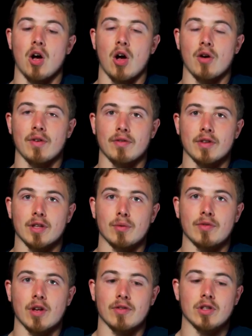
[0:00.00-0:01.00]
Of everything
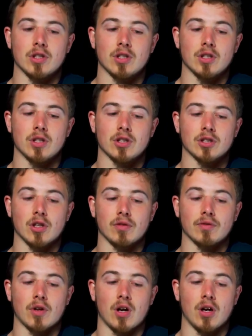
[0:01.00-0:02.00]
we've covered so
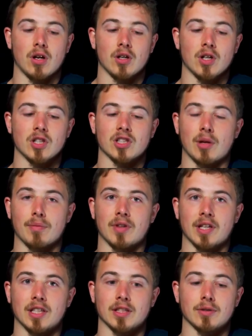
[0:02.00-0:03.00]
far, some
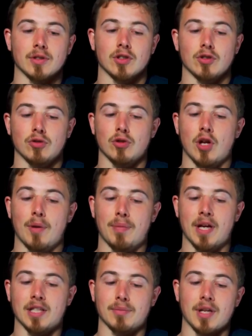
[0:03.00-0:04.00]
things
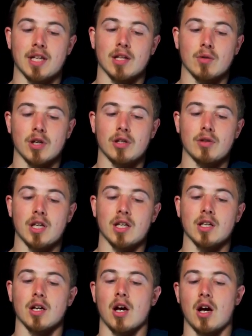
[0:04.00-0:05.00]
appear to make it quite
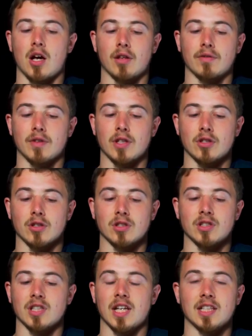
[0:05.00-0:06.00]
unique. Other
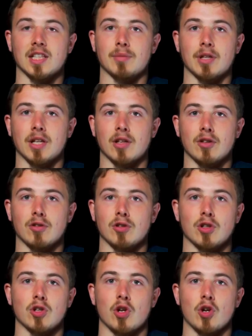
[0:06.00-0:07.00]
features exhibit
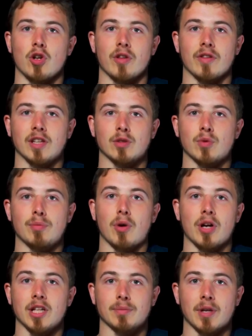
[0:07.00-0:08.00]
things we
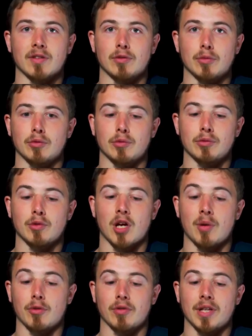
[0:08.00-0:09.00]
might expect from
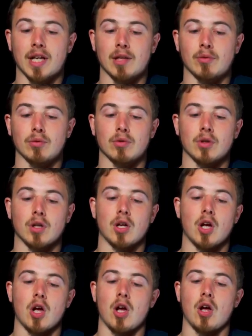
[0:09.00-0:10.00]
a marine animal.
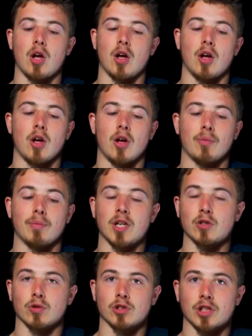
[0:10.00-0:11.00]

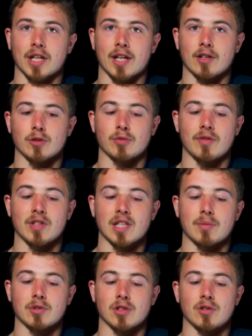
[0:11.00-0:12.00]
Make sure to check out those previous
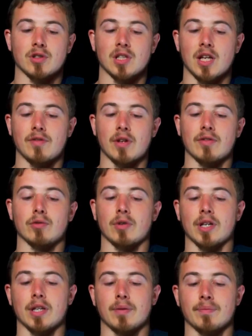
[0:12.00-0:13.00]
episodes if you haven't
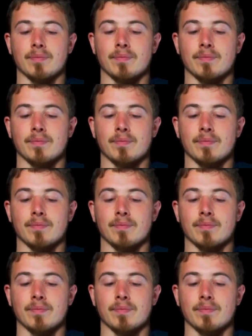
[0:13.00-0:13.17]
already.